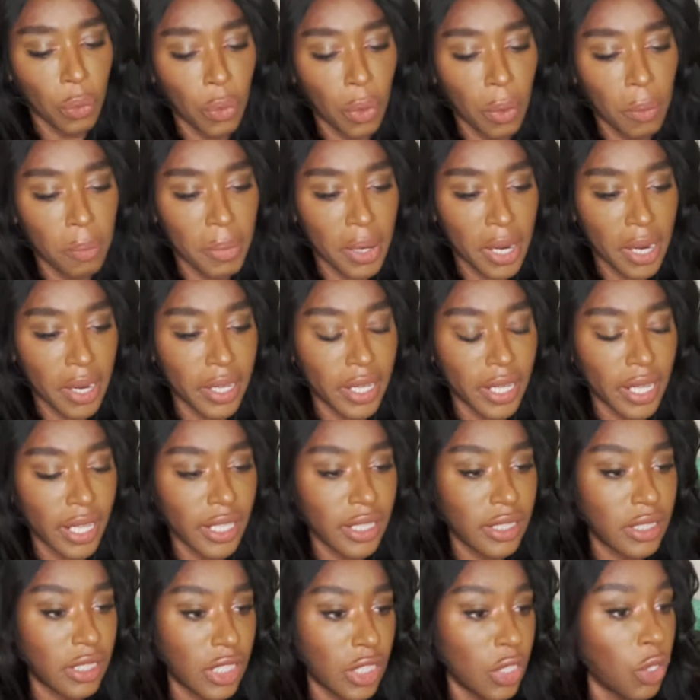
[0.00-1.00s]
America
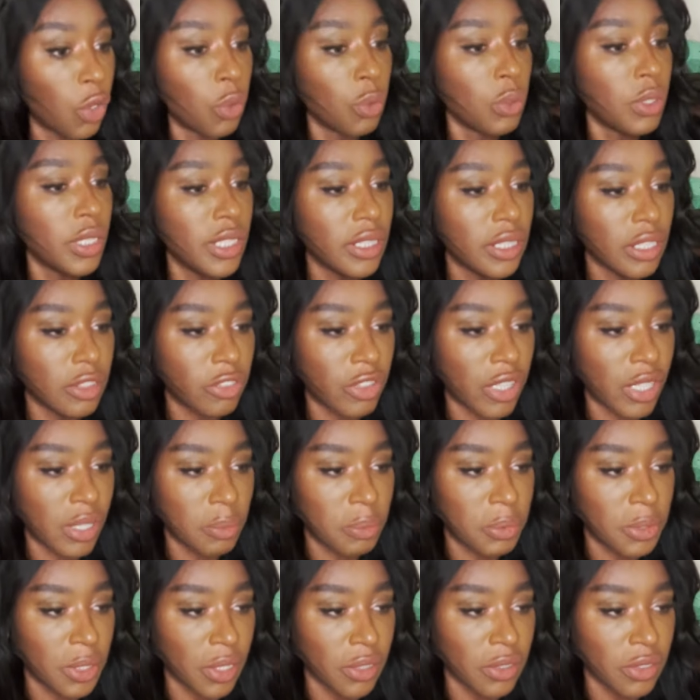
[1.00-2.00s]
is the only
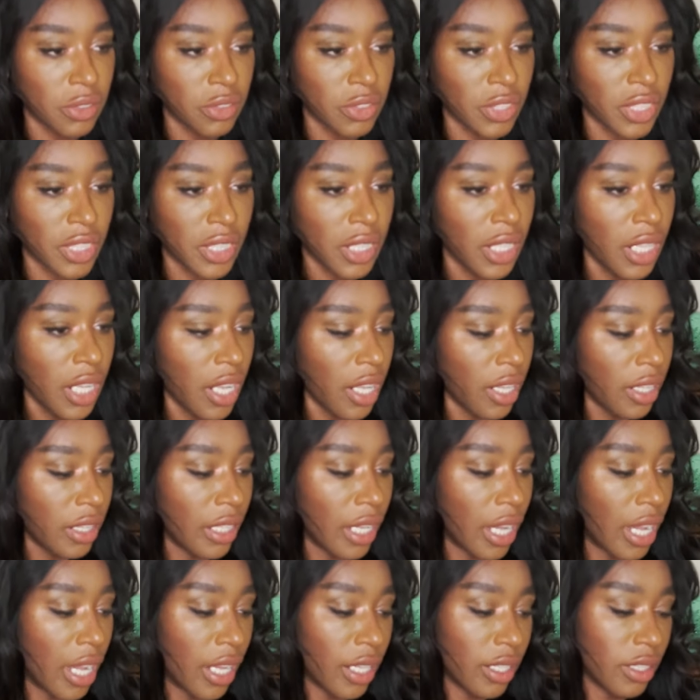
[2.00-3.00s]
developed country
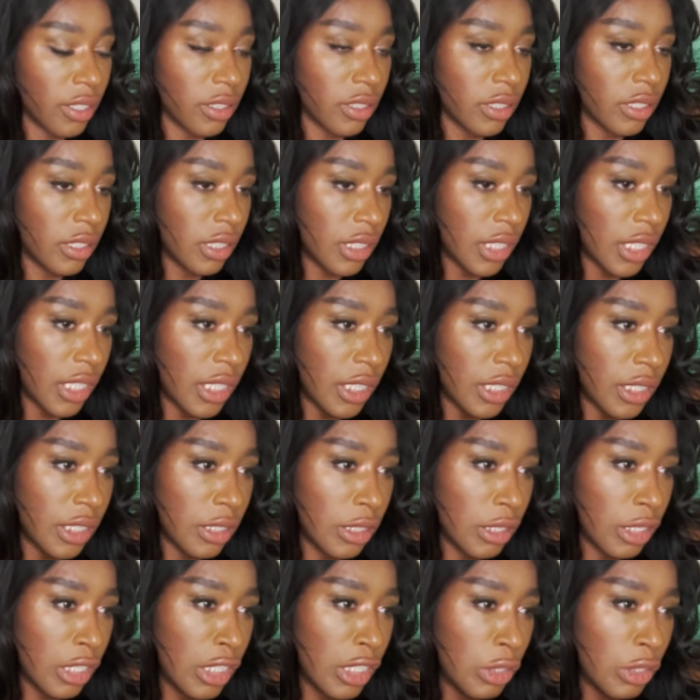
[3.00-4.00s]
that
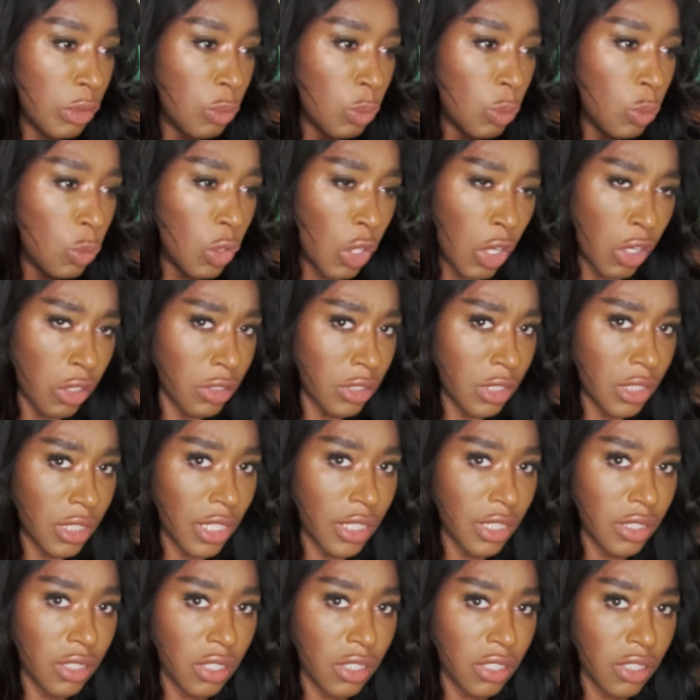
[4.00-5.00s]
sees guns
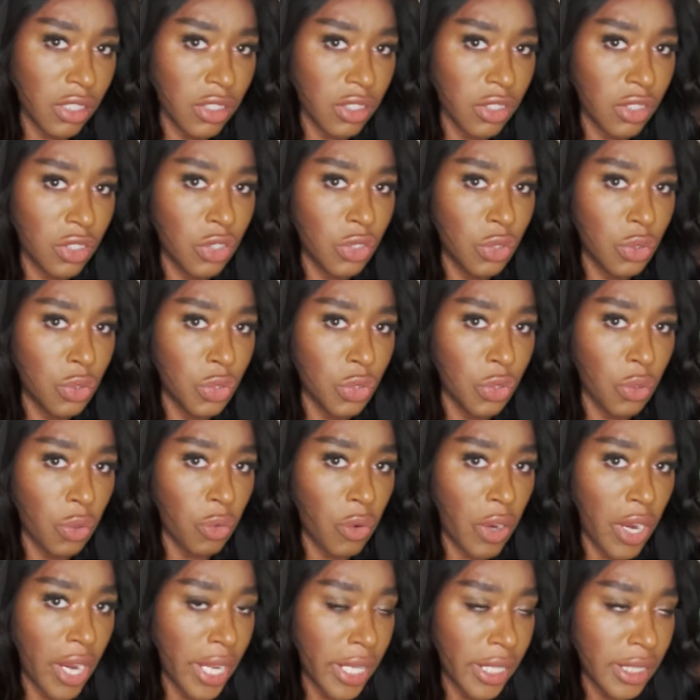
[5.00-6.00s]
as a constitutional
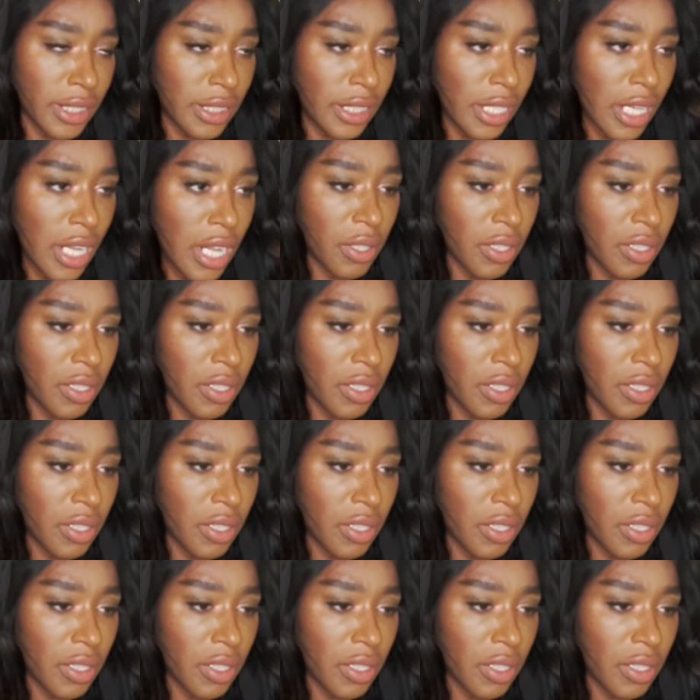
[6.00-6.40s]
right.